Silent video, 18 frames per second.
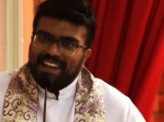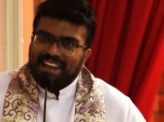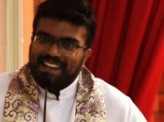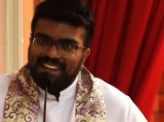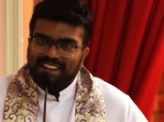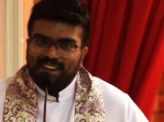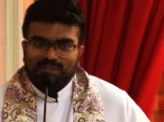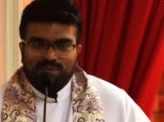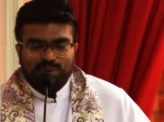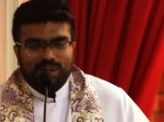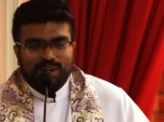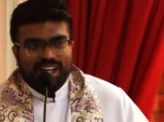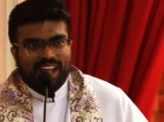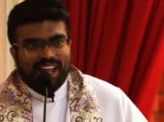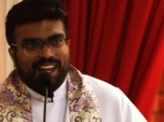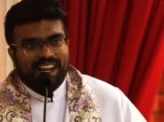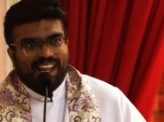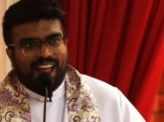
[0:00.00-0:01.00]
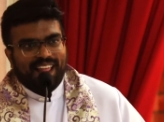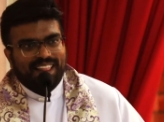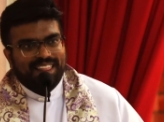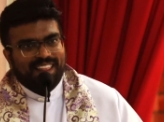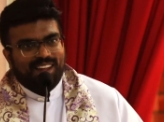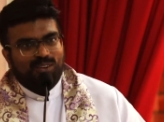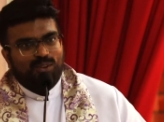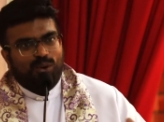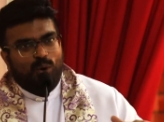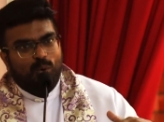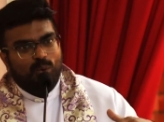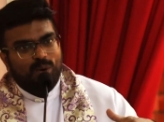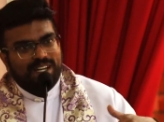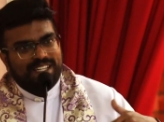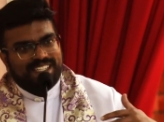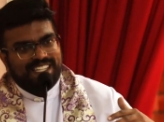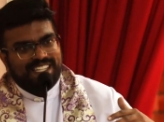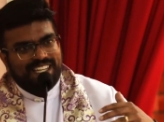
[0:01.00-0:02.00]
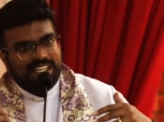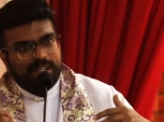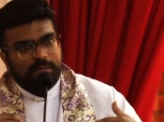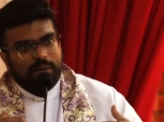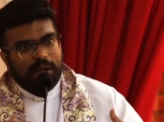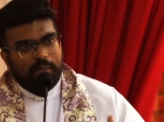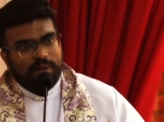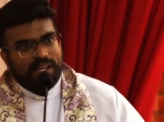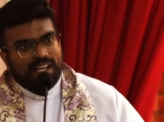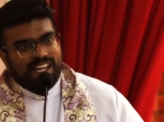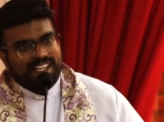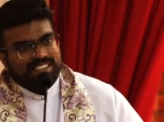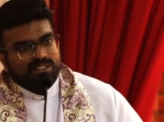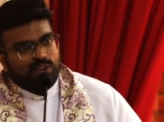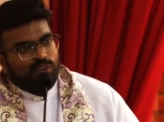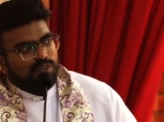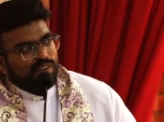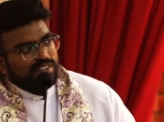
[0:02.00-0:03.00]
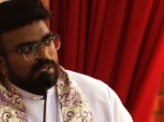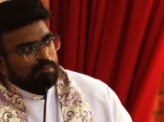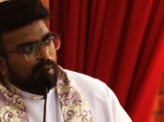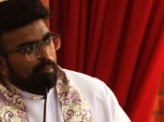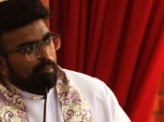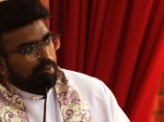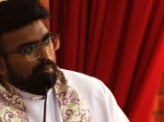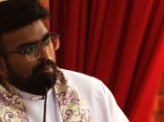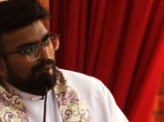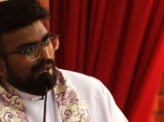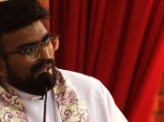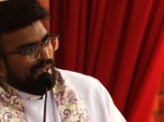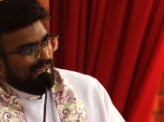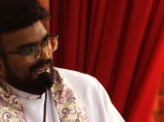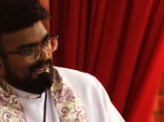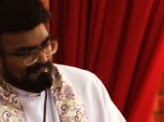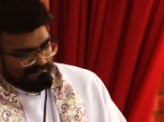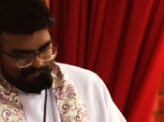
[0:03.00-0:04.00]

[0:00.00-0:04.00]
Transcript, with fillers: Indian food again. And then over tea, maybe let's go for some upper Malay.